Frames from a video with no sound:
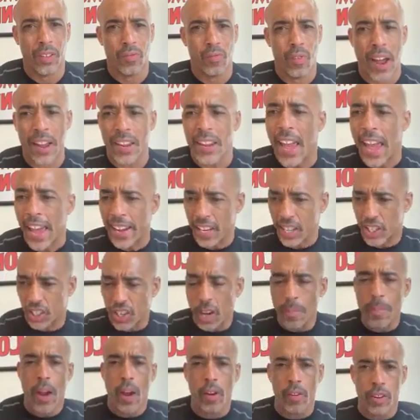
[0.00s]
Right? And in
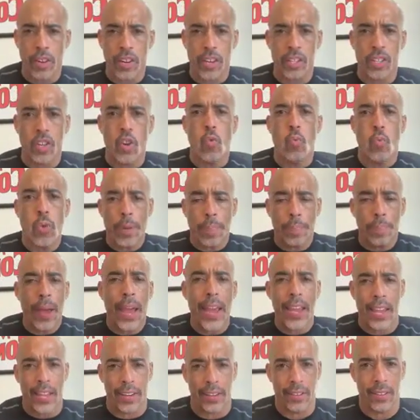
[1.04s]
some areas, we
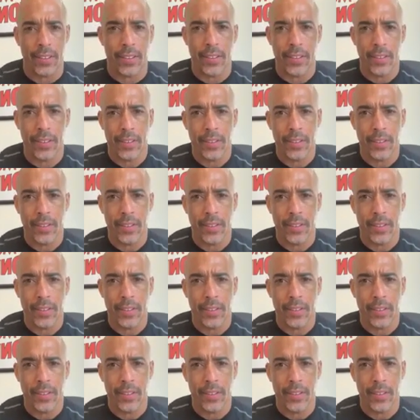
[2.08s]
pay it.